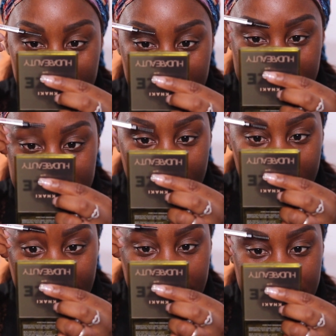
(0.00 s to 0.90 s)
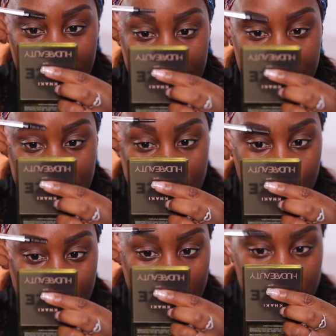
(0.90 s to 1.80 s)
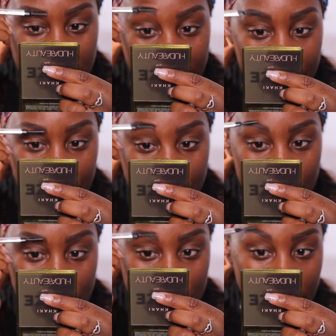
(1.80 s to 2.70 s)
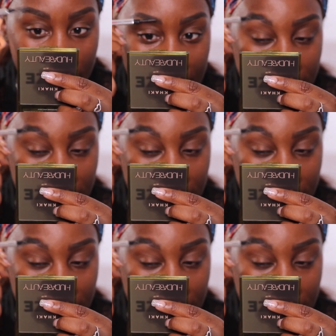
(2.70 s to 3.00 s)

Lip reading: this side and just brush it through